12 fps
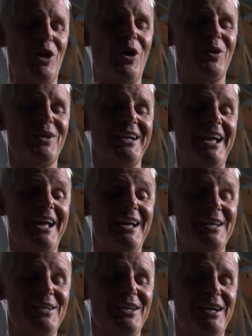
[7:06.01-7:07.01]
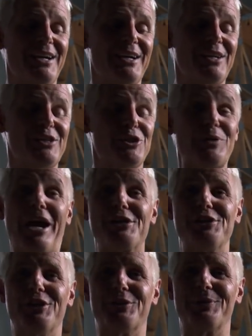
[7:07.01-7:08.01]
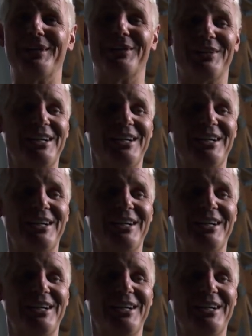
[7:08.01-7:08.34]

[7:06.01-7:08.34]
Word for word: long and trashy career.